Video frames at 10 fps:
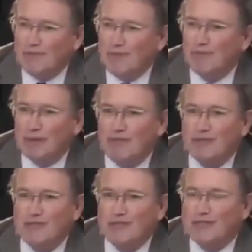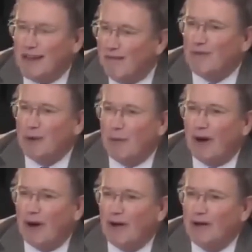They did this
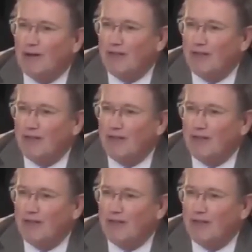everywhere.